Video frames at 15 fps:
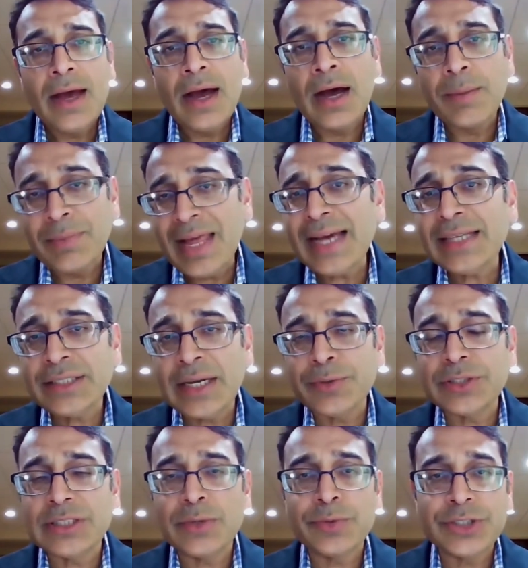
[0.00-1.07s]
Lastly, I
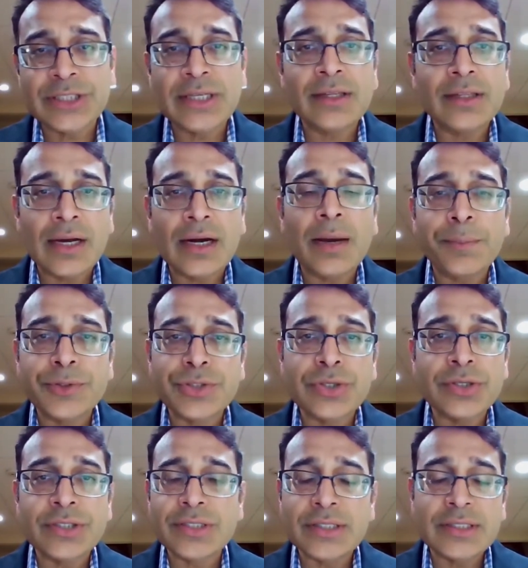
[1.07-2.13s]
would say we're seeing a lot of
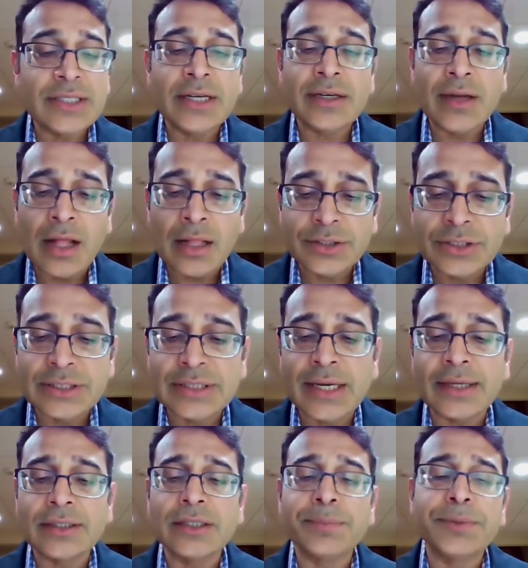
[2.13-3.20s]
opportunities in the technology
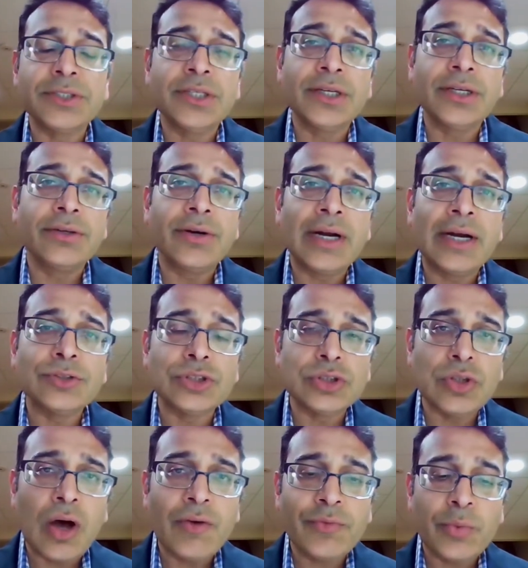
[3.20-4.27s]
sector, particularly around
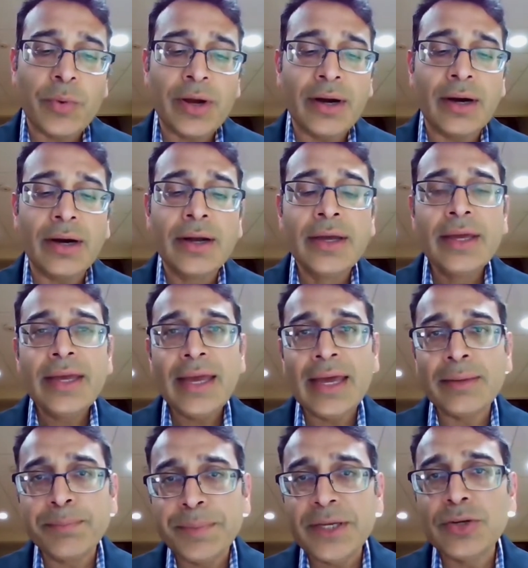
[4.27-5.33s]
software
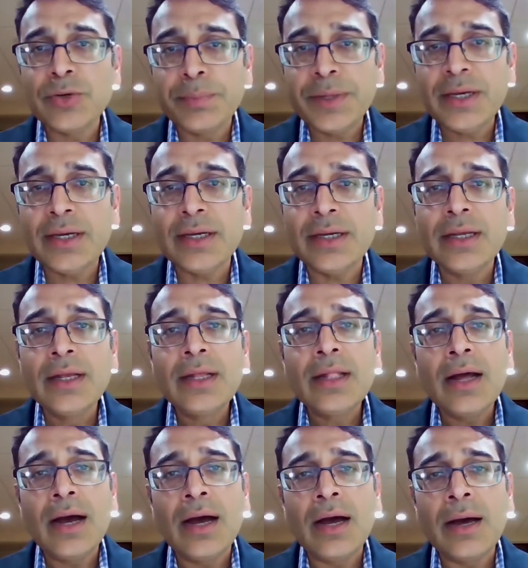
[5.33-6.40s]
and B2B.
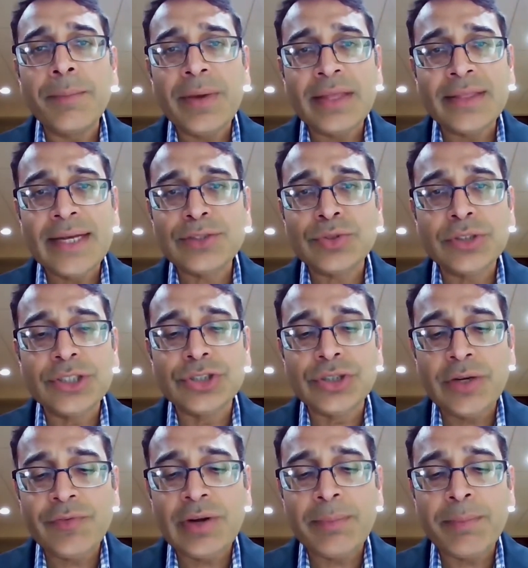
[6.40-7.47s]
And that's really
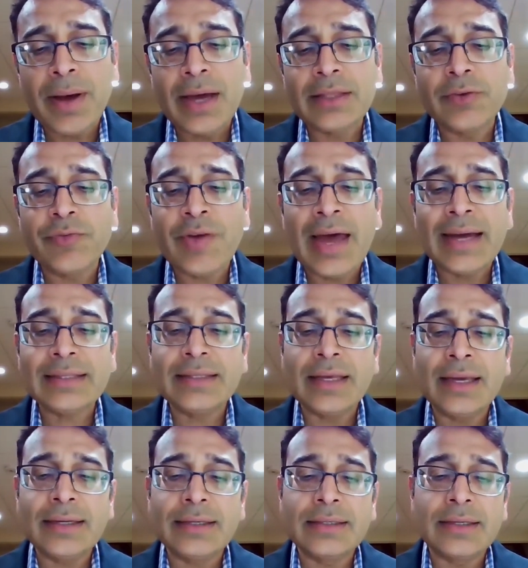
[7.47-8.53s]
driven by the fact
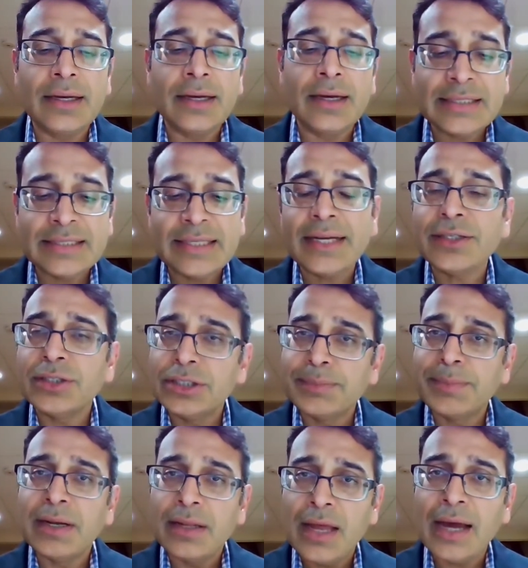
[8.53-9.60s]
that that sector has
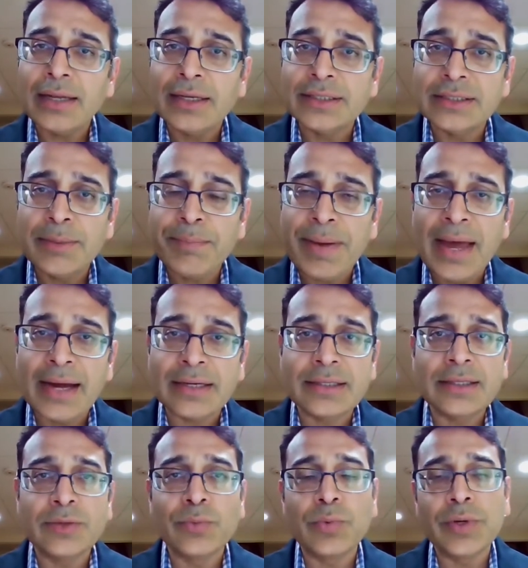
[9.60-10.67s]
been a lot less
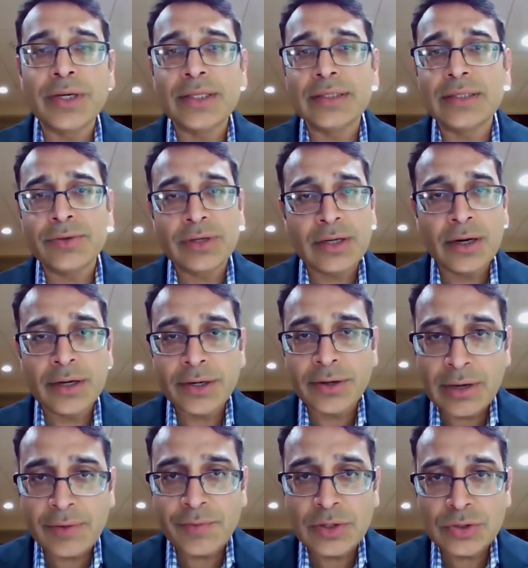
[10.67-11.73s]
impacted with recurring
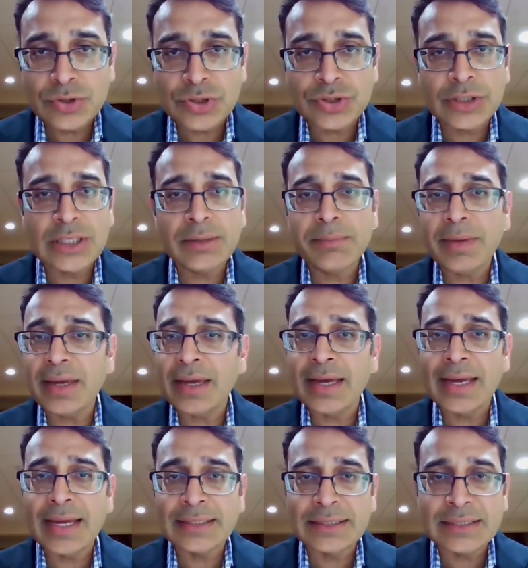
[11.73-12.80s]
revenue stream
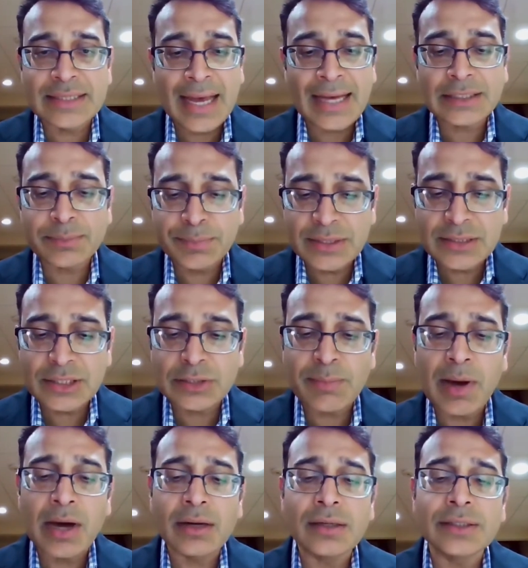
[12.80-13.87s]
and SaaS business
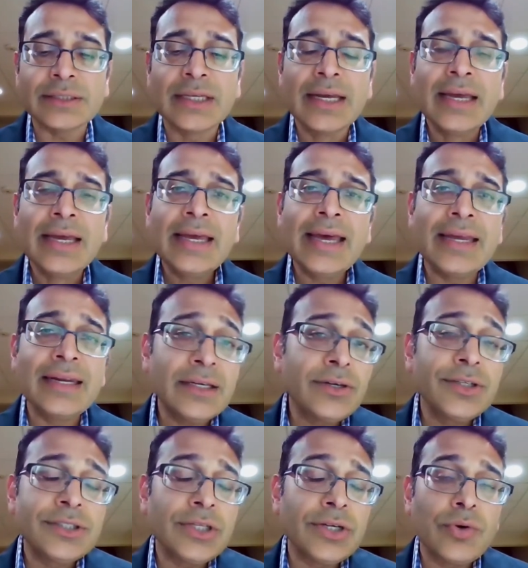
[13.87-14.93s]
models and
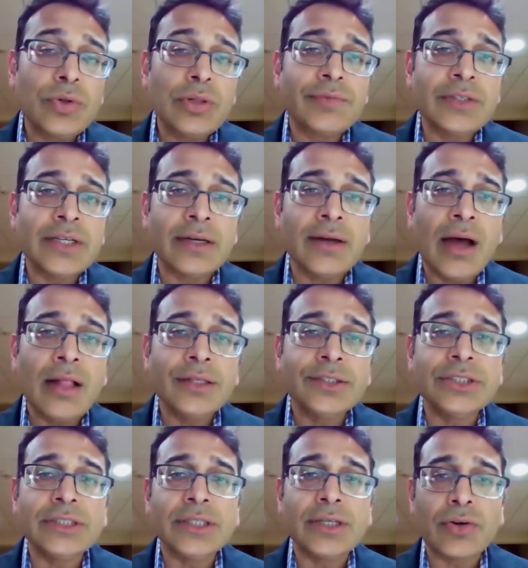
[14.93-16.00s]
increasing role of
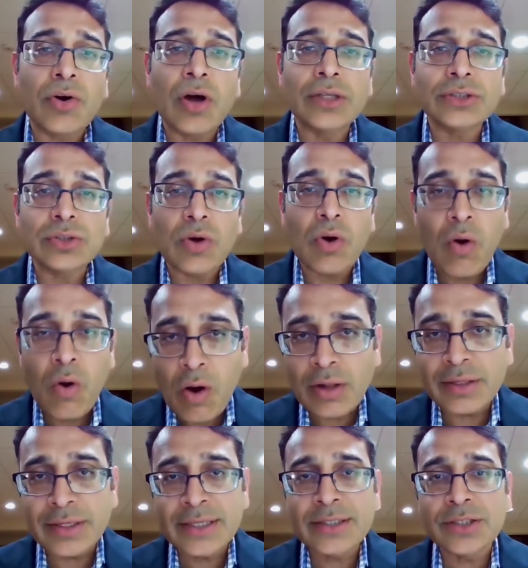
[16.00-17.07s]
technology across
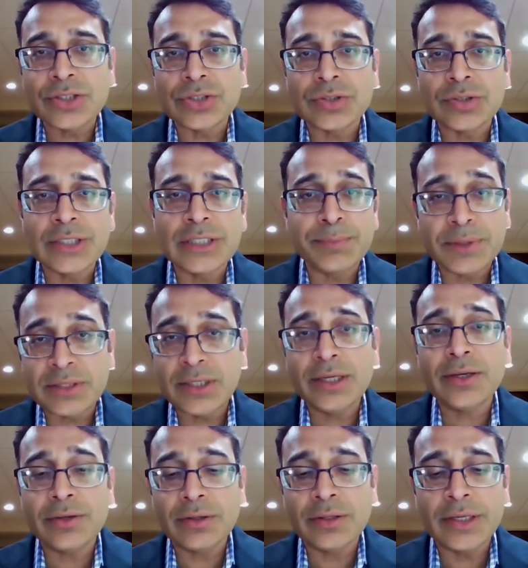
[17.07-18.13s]
all industries,
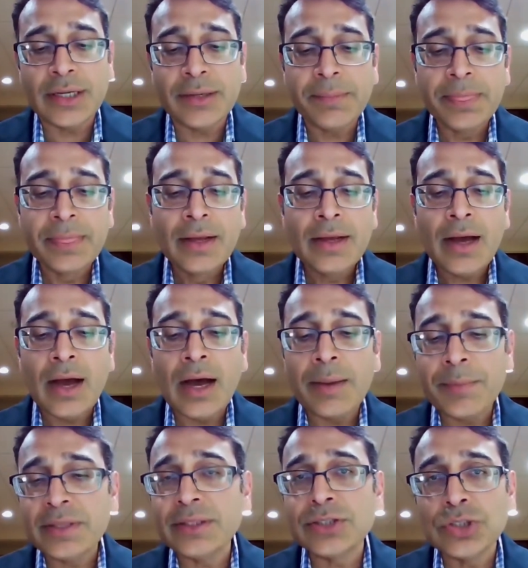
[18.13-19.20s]
particularly
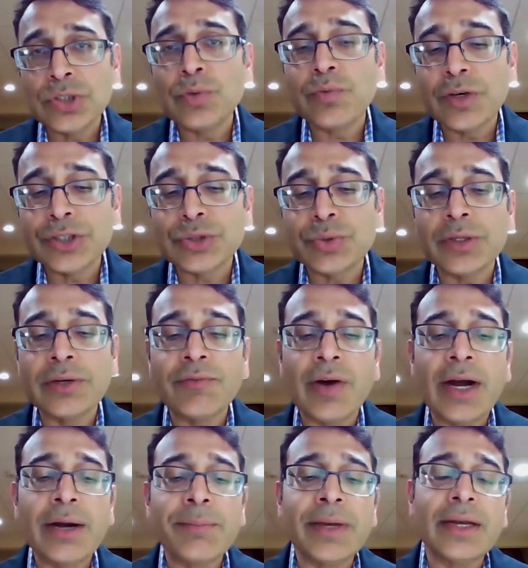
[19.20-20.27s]
in this new virtual
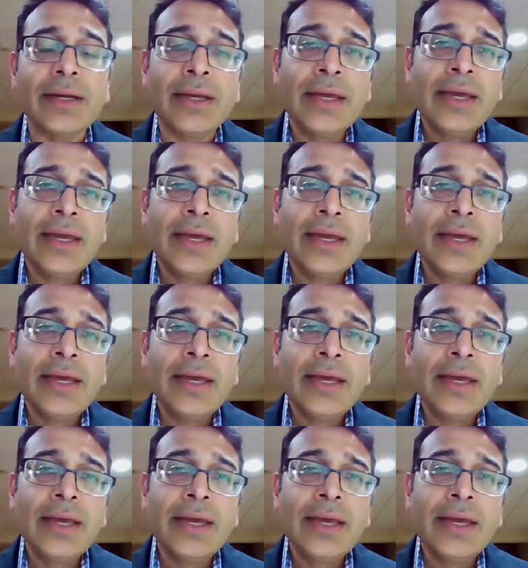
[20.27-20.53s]
environment.